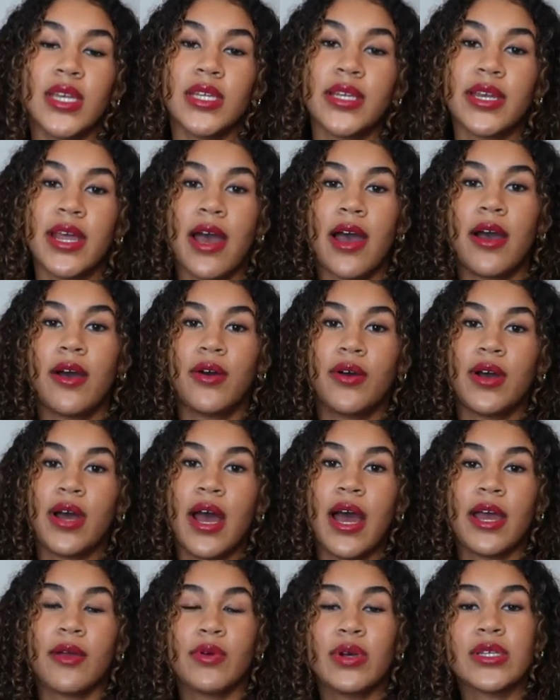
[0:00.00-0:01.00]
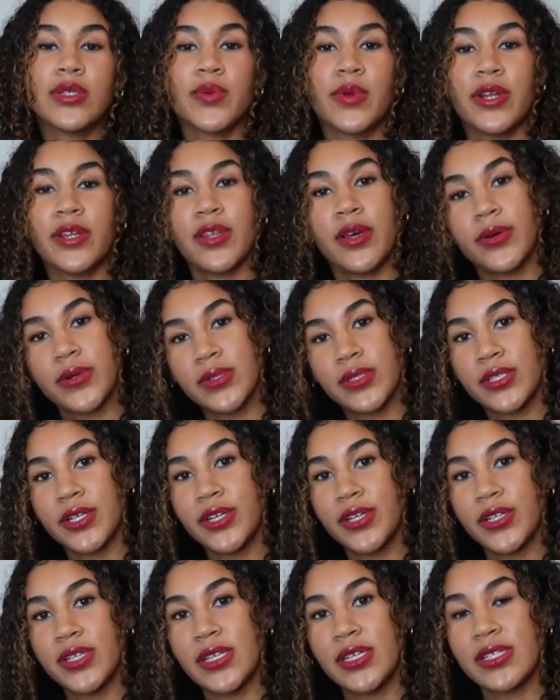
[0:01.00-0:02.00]
Now, I was one of those
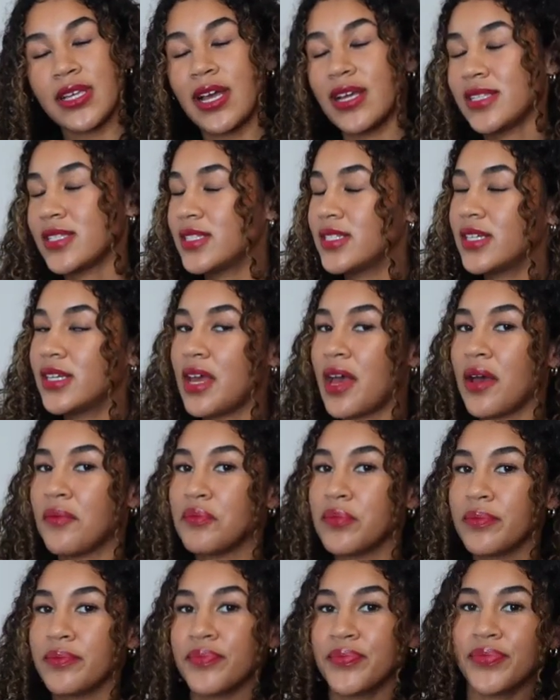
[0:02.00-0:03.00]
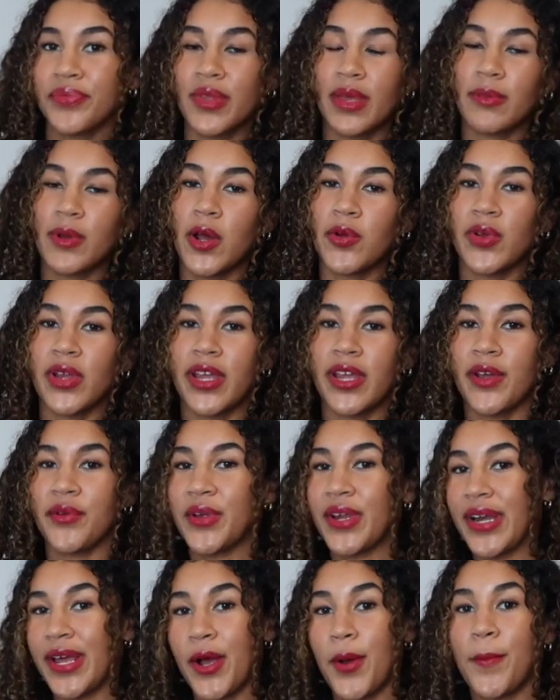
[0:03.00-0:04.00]
girlies. I still am. I'm not working out
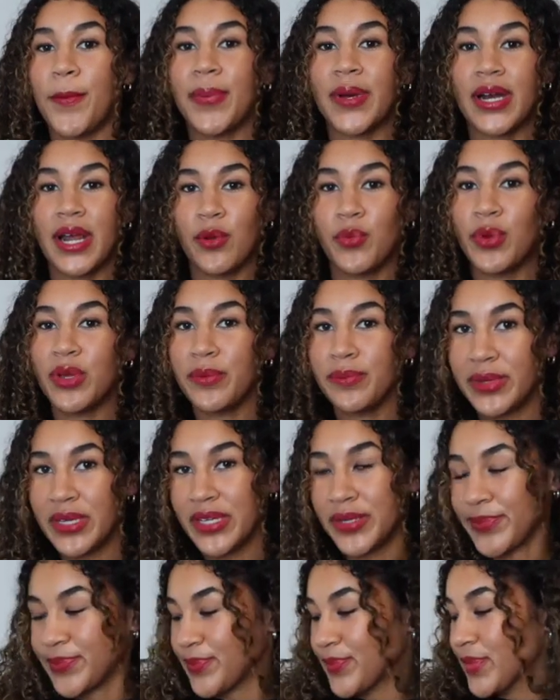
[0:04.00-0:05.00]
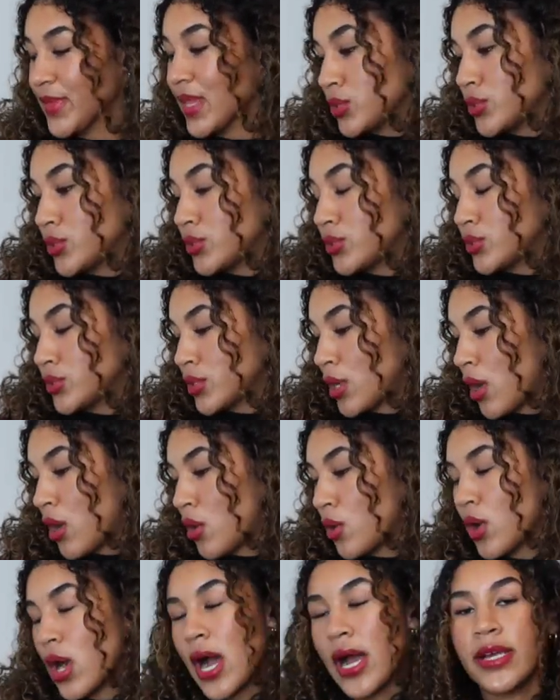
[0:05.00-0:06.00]
right now, but I will be.
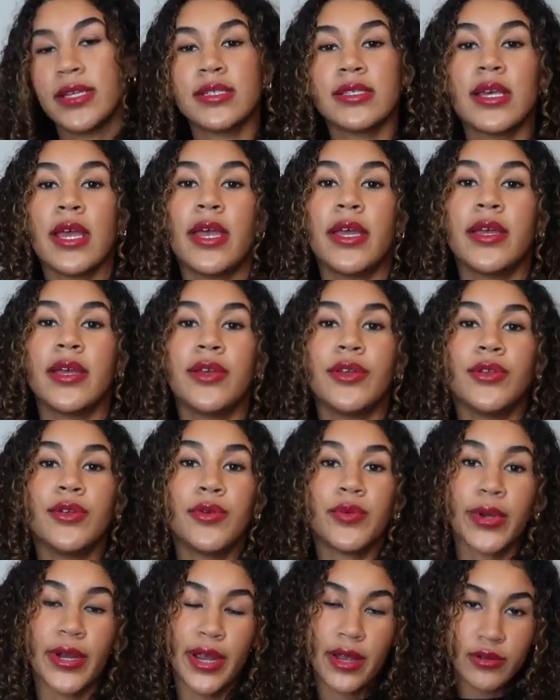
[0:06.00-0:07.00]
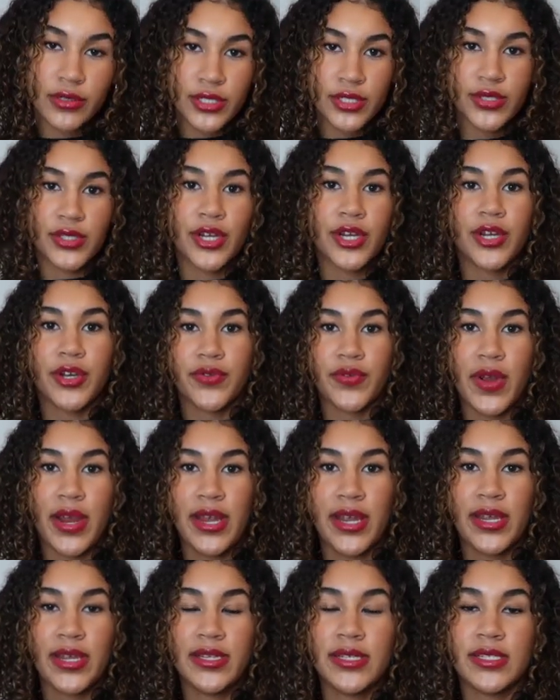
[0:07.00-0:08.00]
So I say new workout shoes are
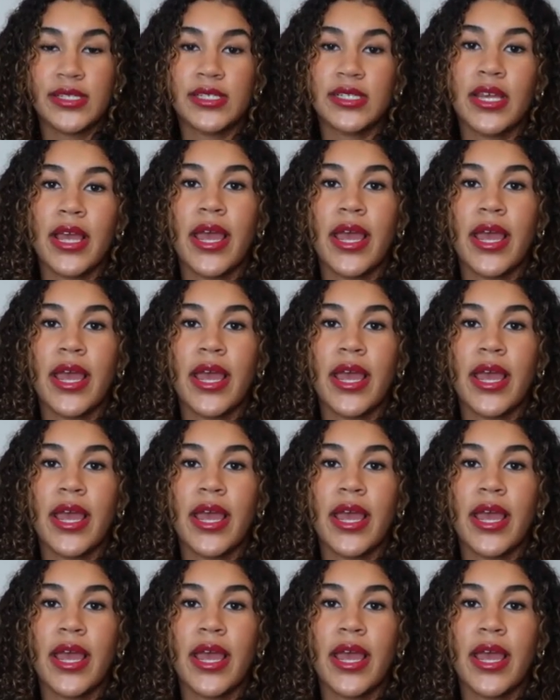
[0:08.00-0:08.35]
great